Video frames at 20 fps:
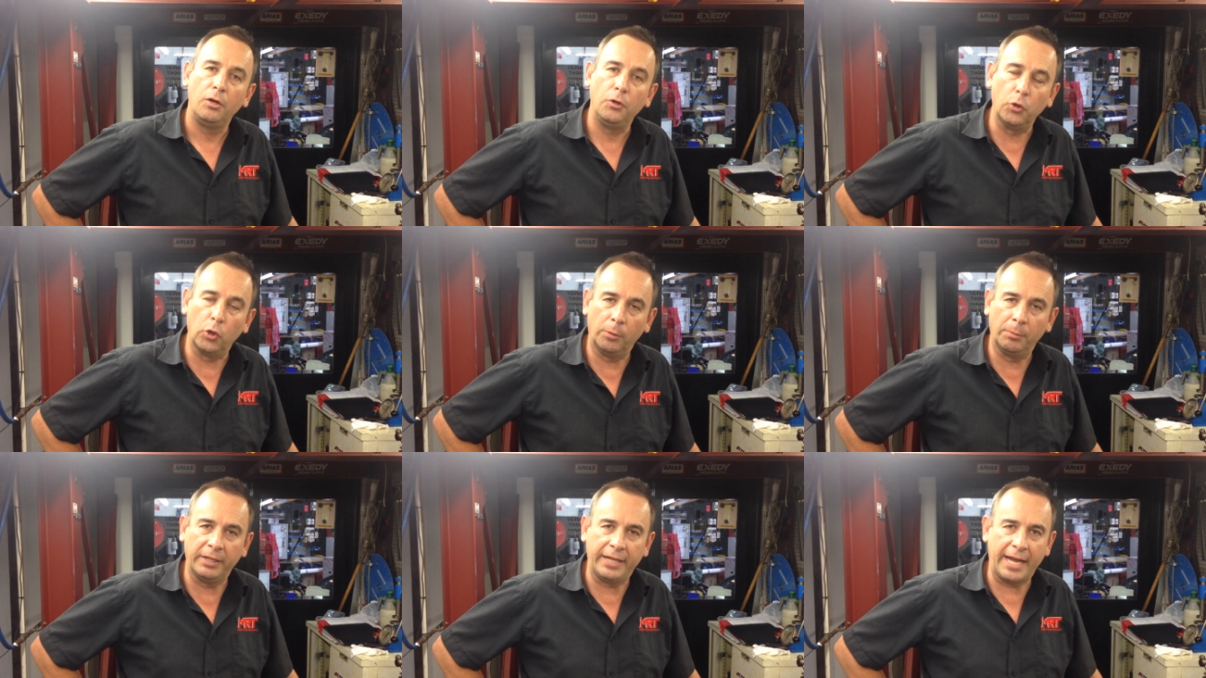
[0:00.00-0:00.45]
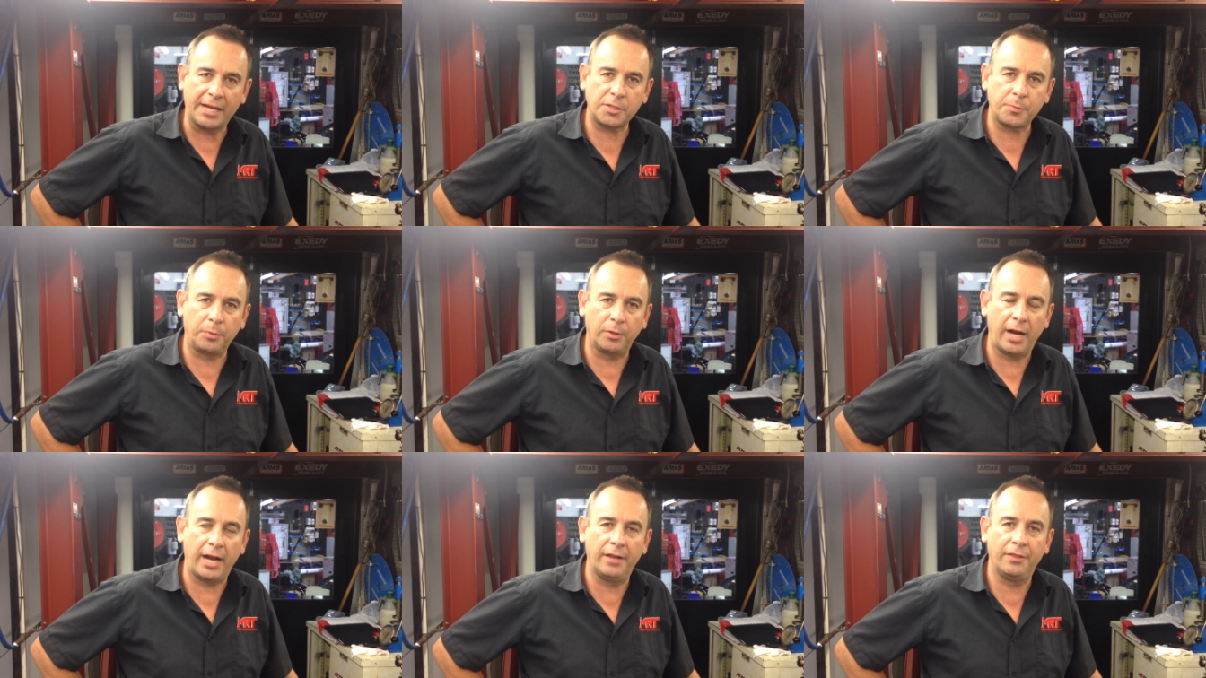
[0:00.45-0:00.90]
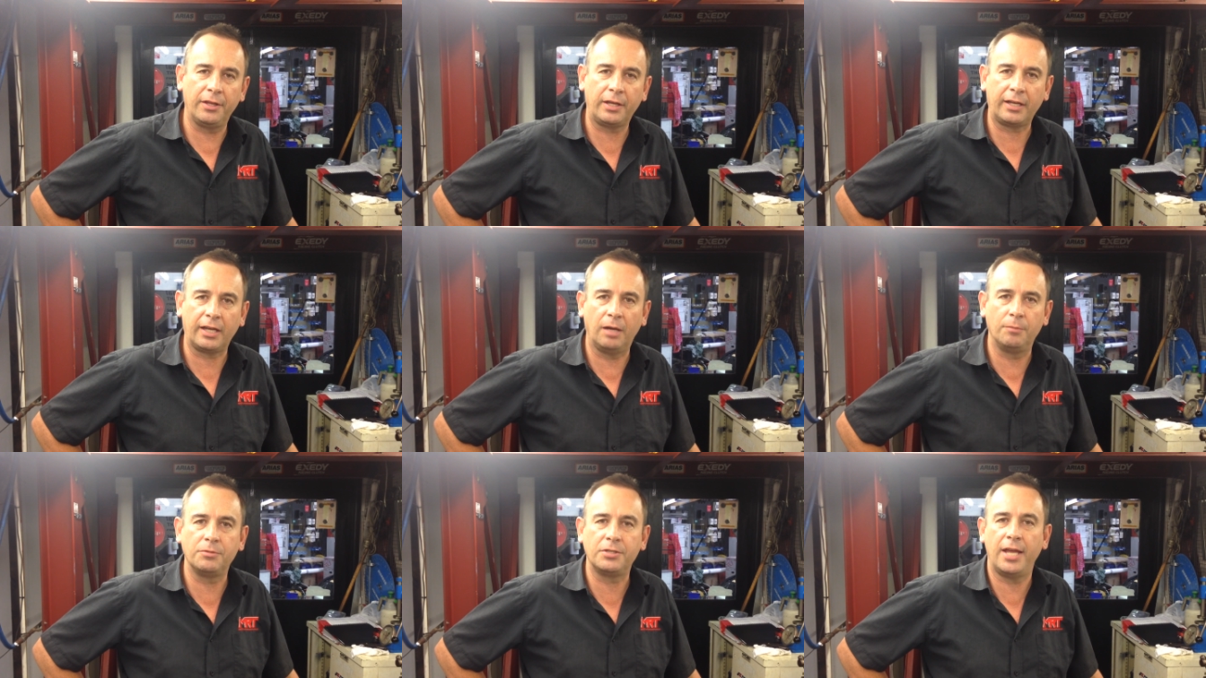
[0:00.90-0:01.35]
normally aspirated,
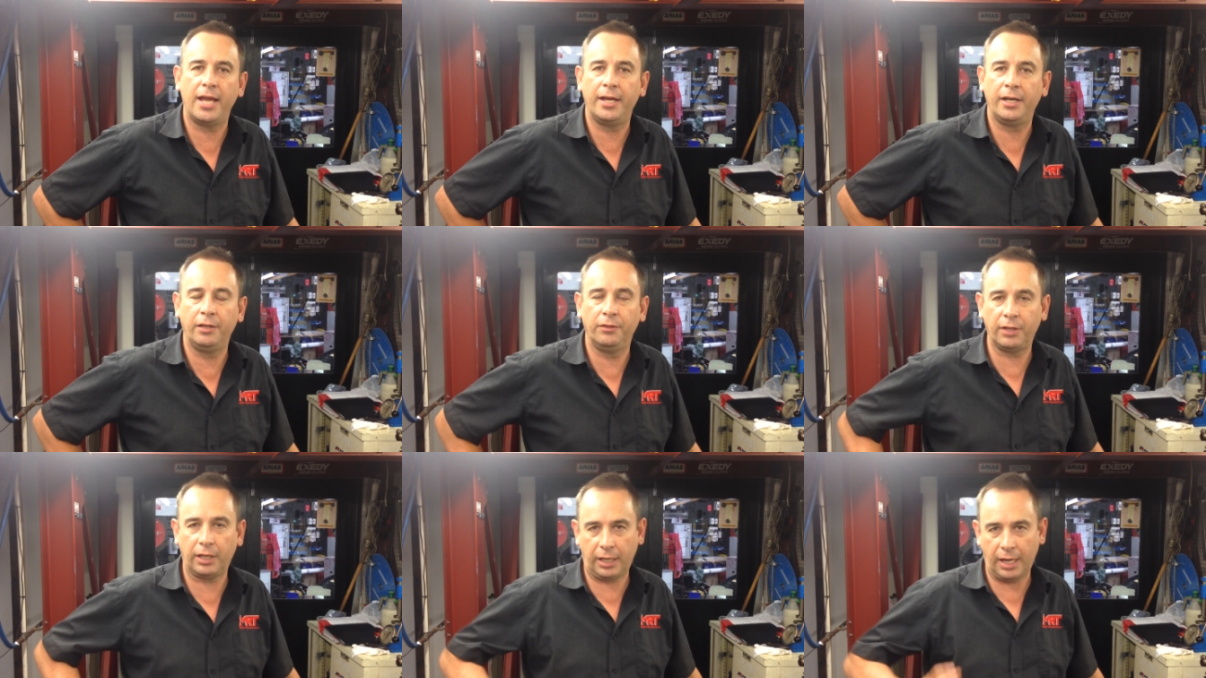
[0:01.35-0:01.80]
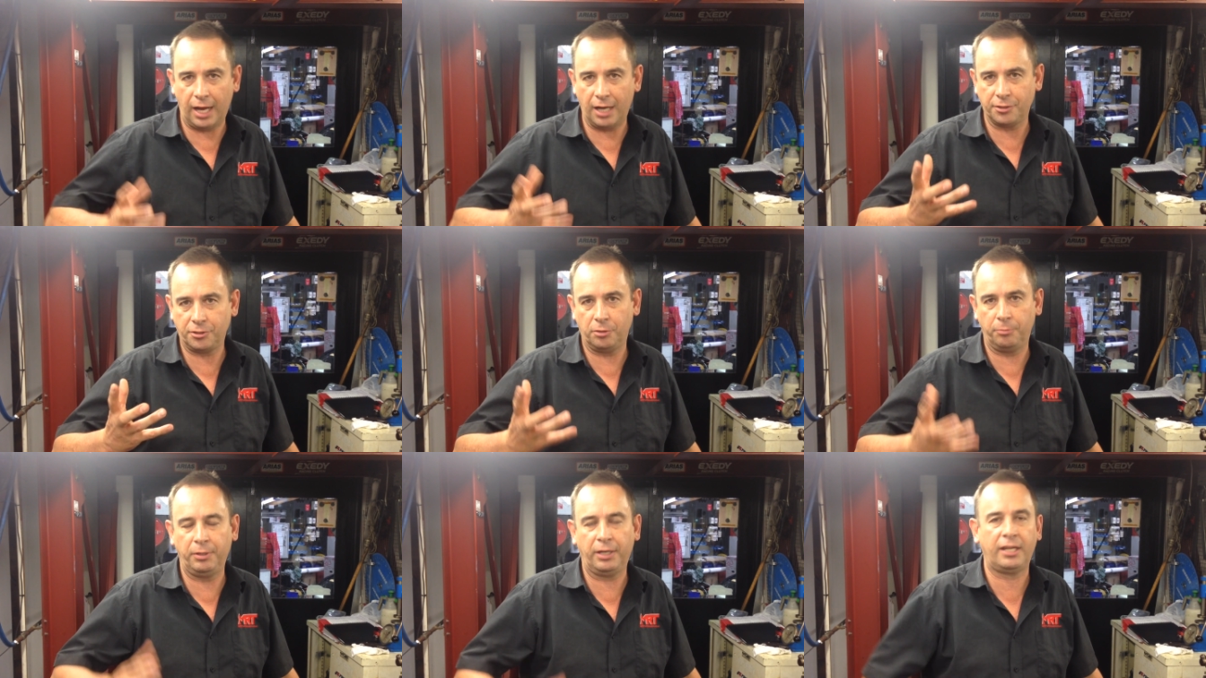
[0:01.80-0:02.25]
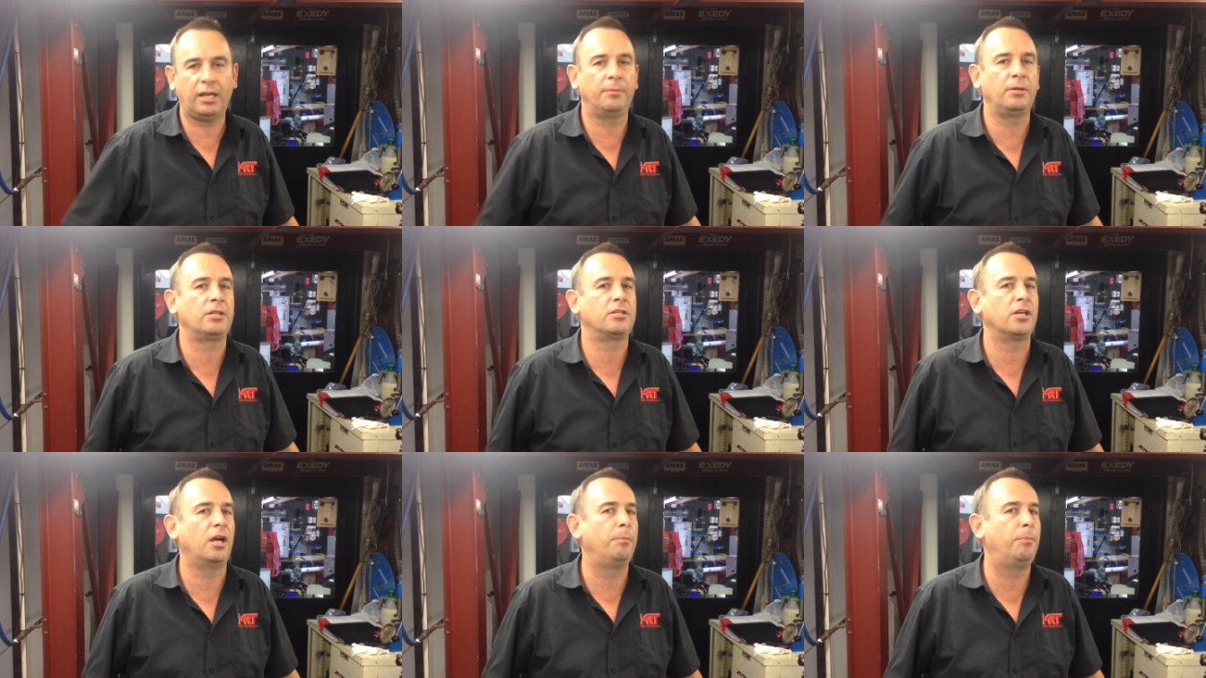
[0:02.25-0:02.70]
that comes out in the cars that are
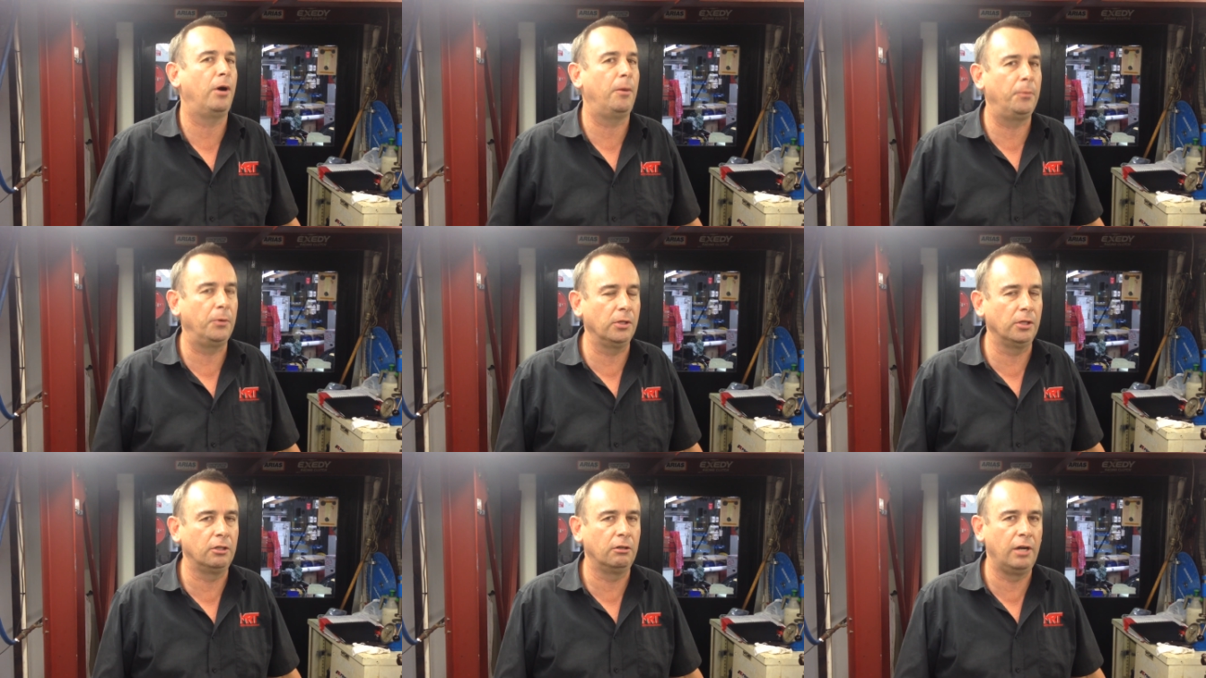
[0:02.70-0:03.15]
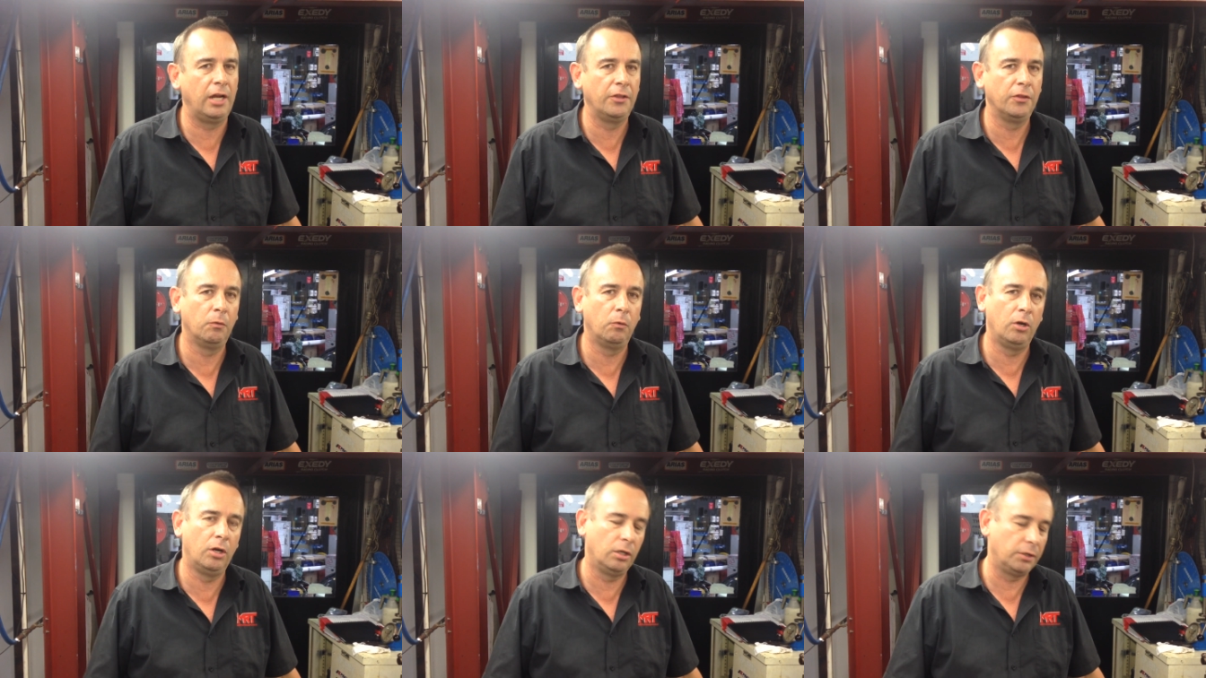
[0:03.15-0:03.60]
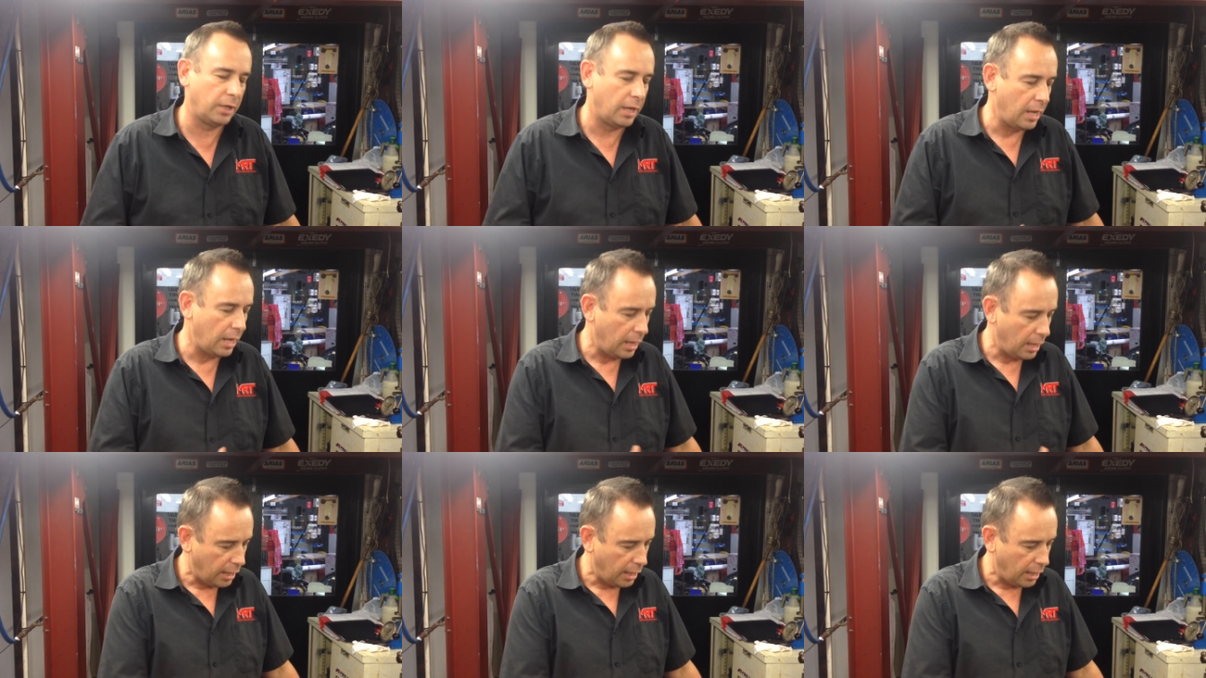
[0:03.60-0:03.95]
becoming so popular around the world.